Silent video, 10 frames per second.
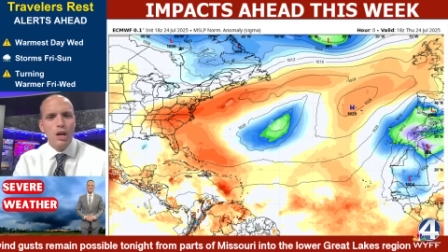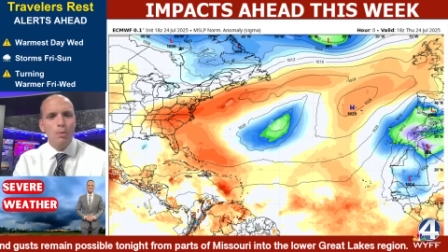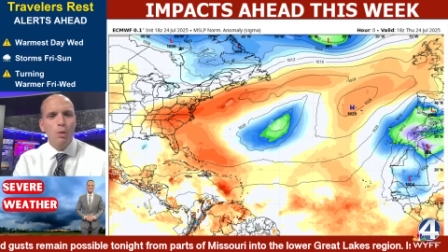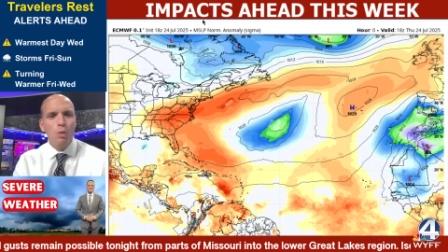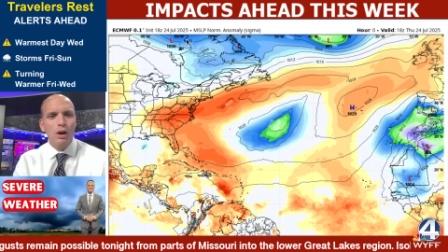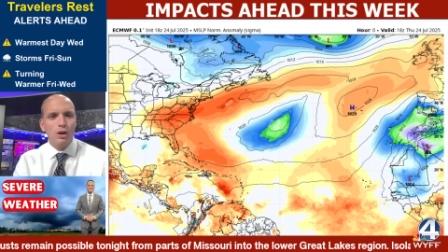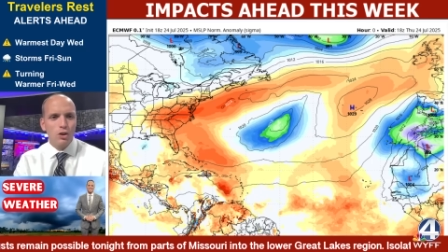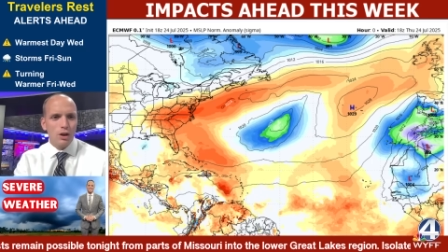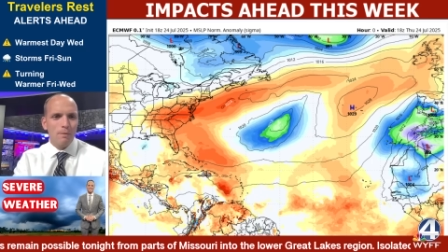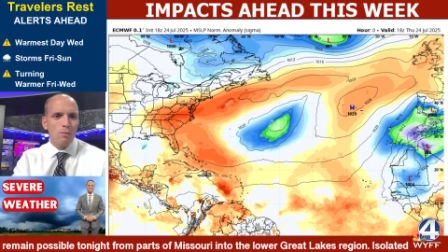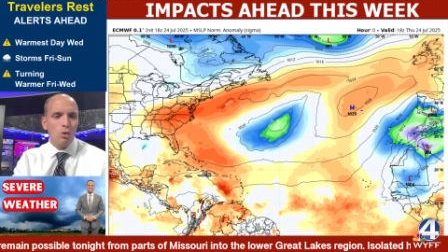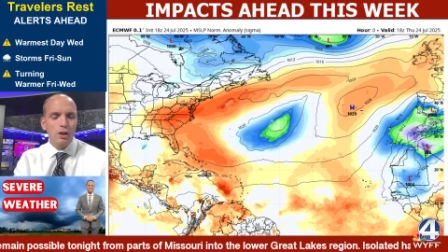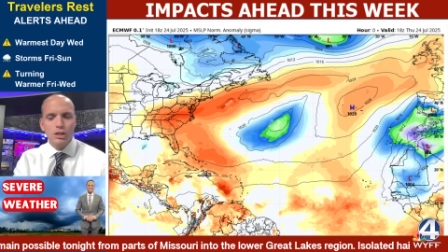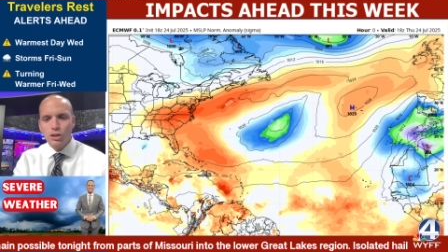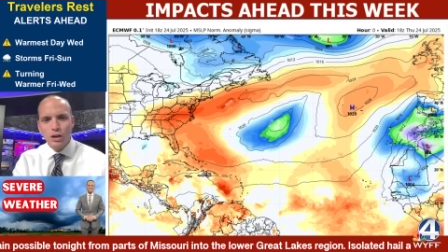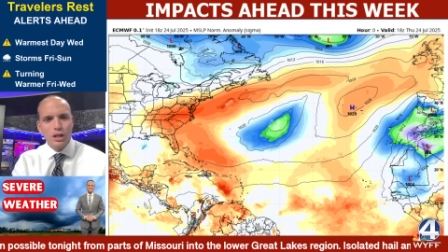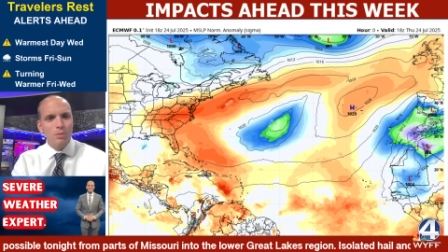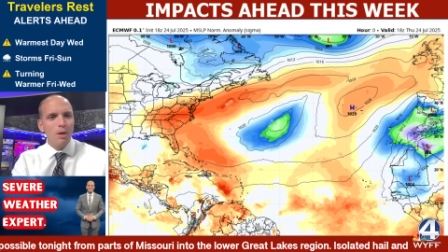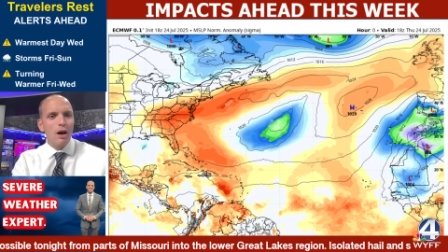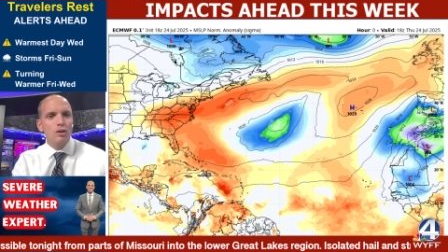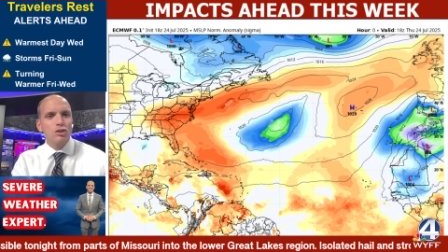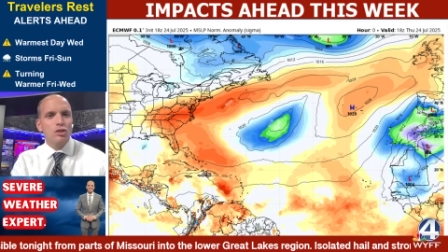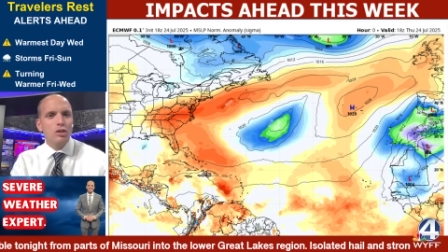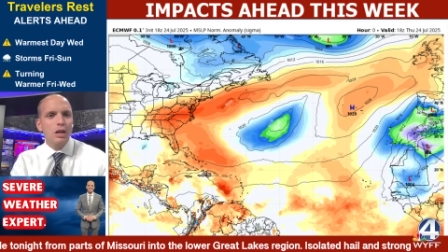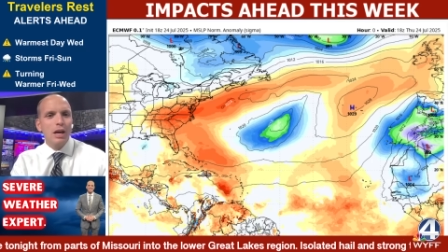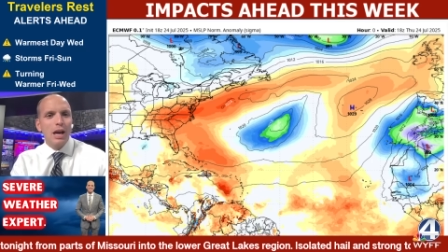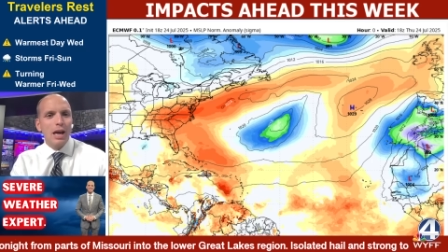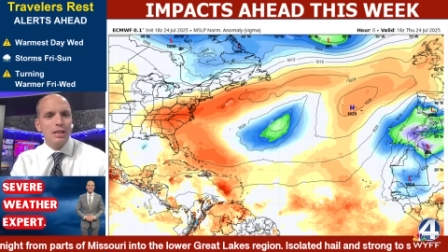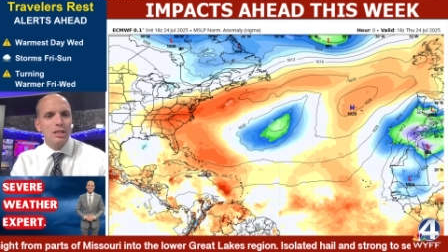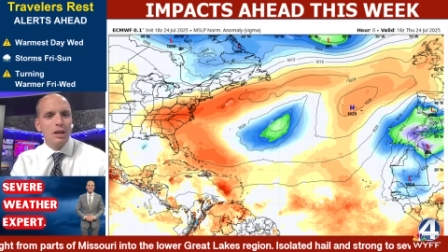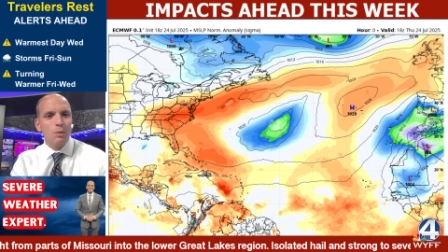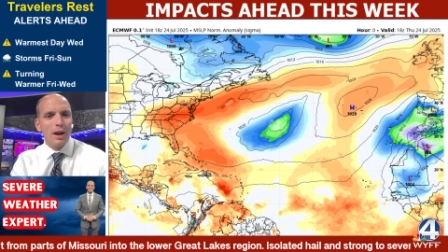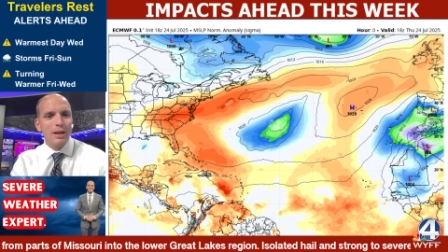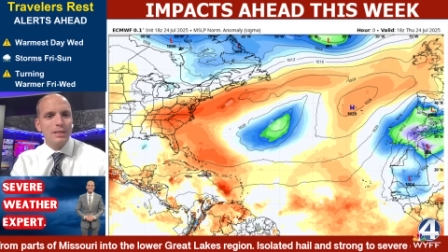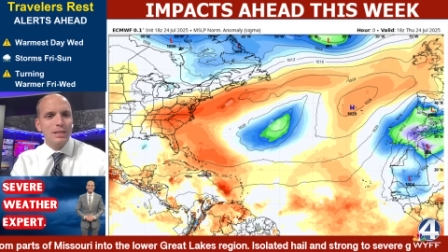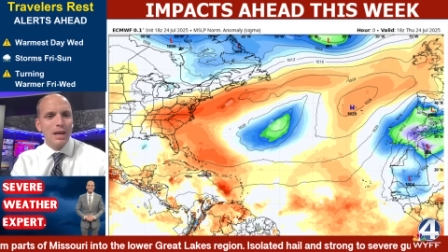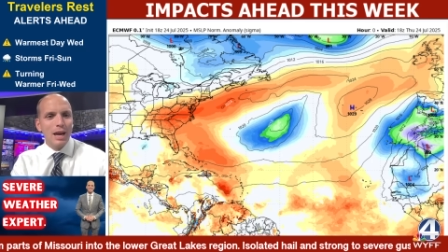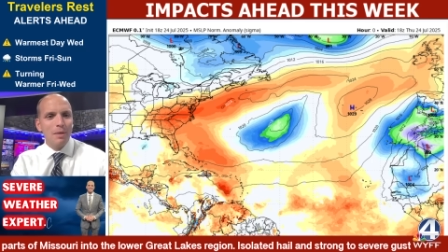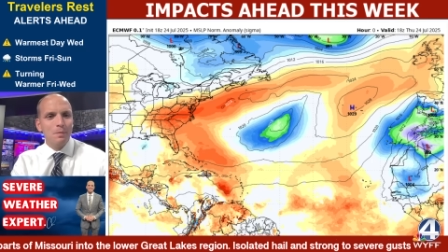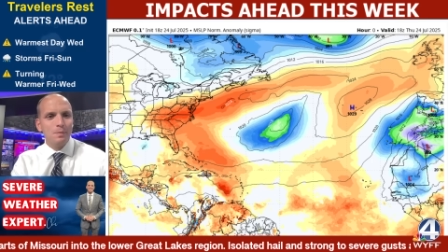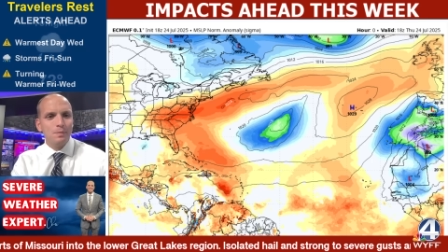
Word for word: But what could? Well, let's look at the models as they ran today.